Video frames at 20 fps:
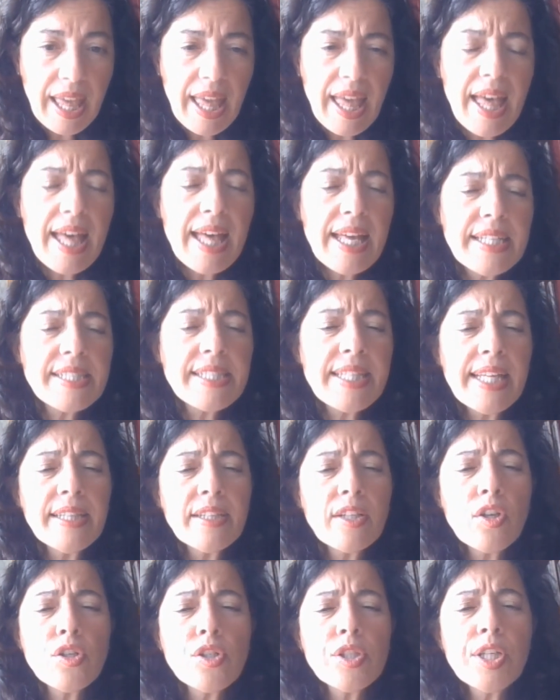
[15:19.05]
A
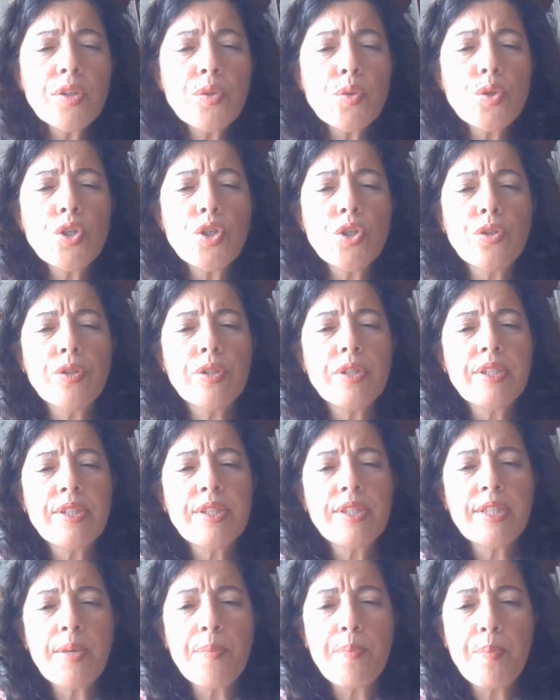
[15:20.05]
state constitution
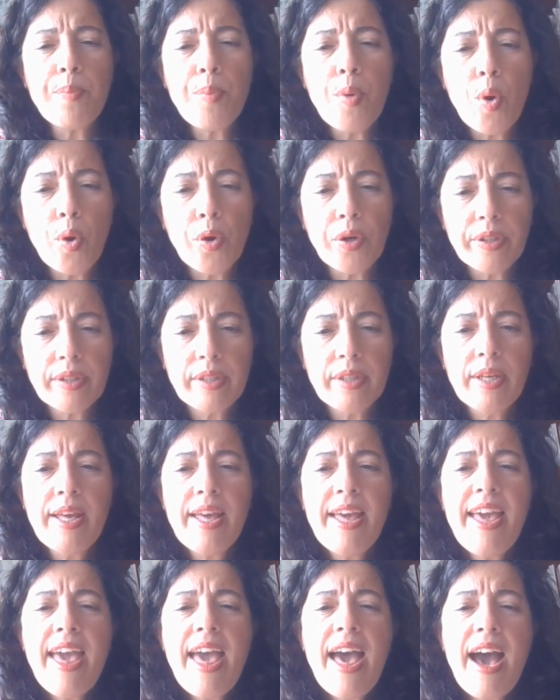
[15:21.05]
supports
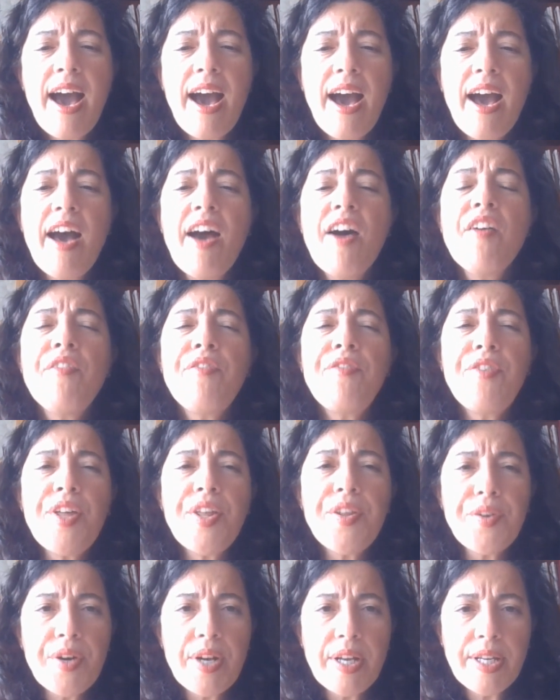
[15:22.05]
a
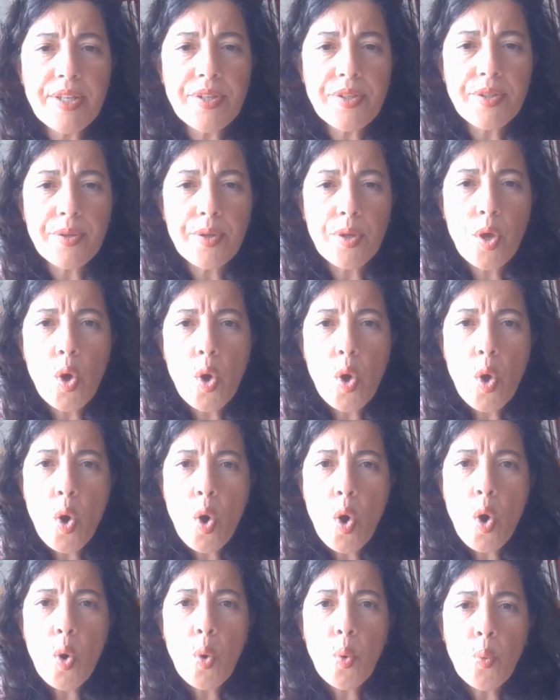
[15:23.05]
federalism
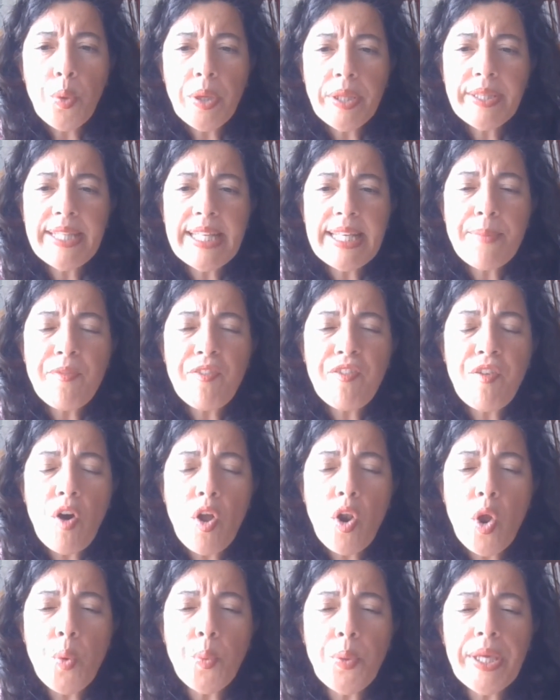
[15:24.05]
with the
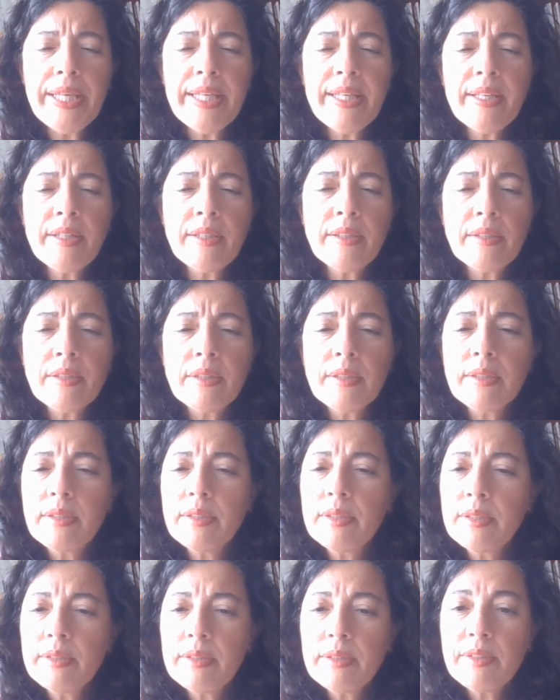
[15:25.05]
following
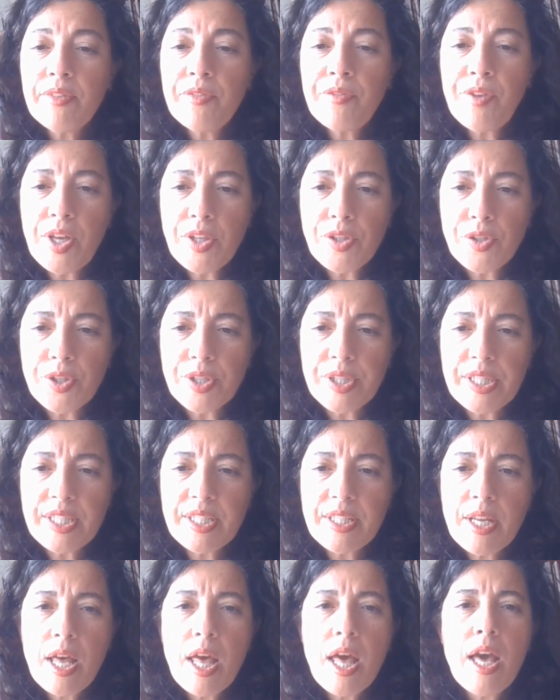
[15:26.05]

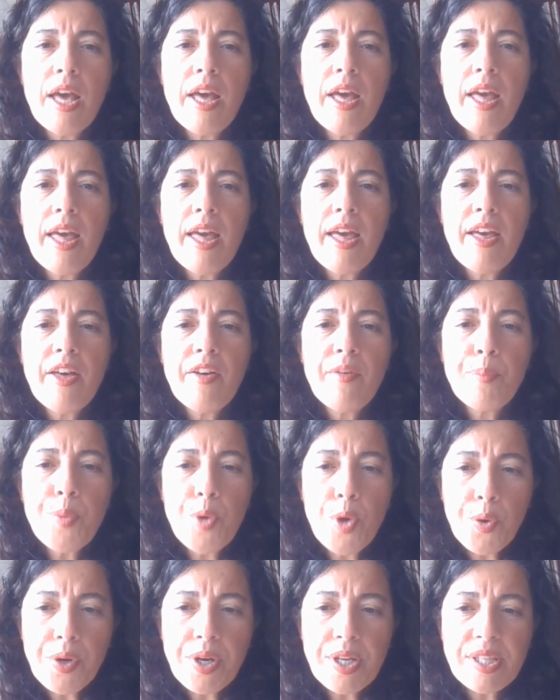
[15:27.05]
feathers:
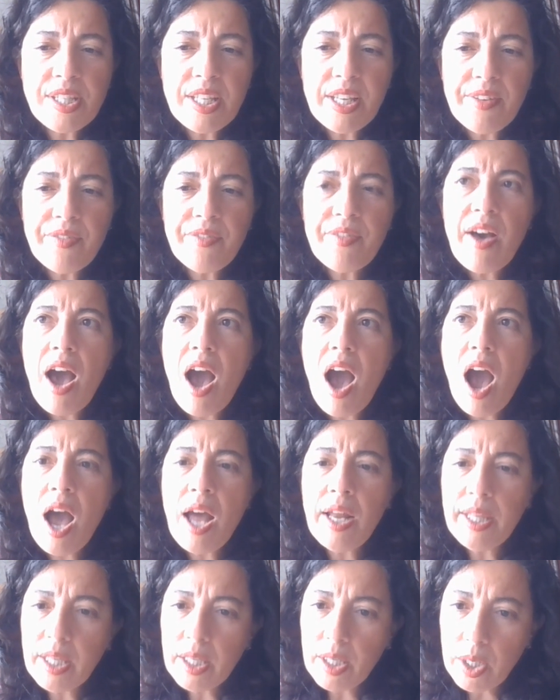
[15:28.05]
progressive
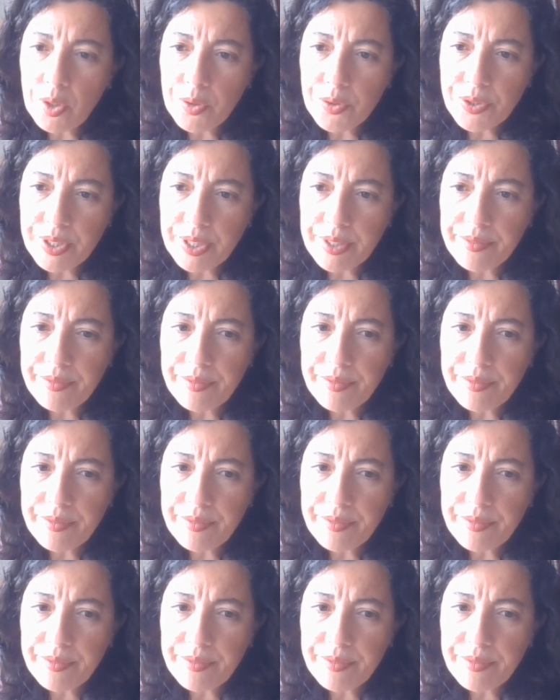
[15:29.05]
and inclusive.